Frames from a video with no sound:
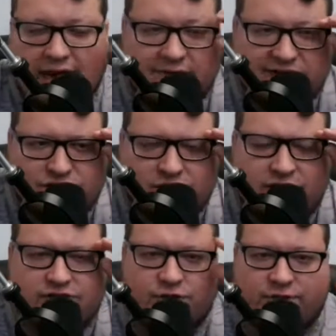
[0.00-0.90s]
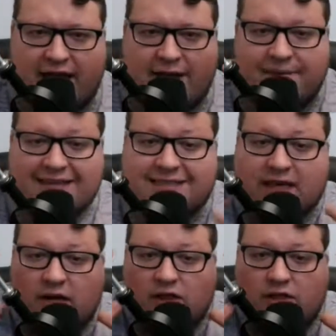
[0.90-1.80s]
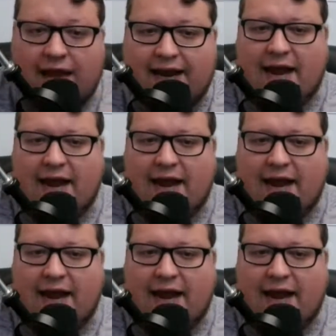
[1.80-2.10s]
And we shouldn't do that because that